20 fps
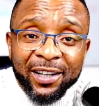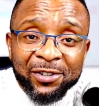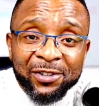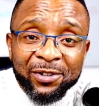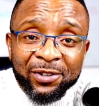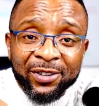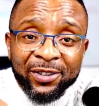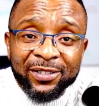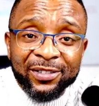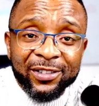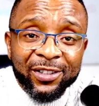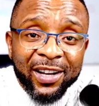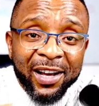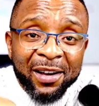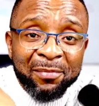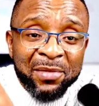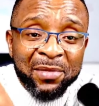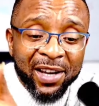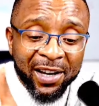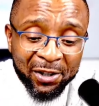though, so that
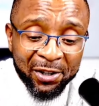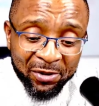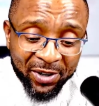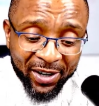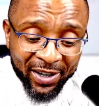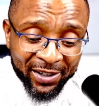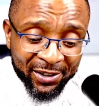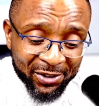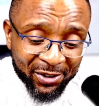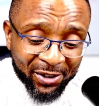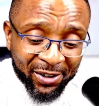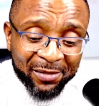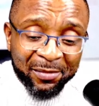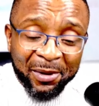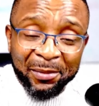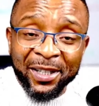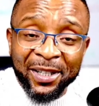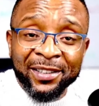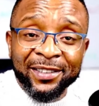me and you can talk. Bye bye.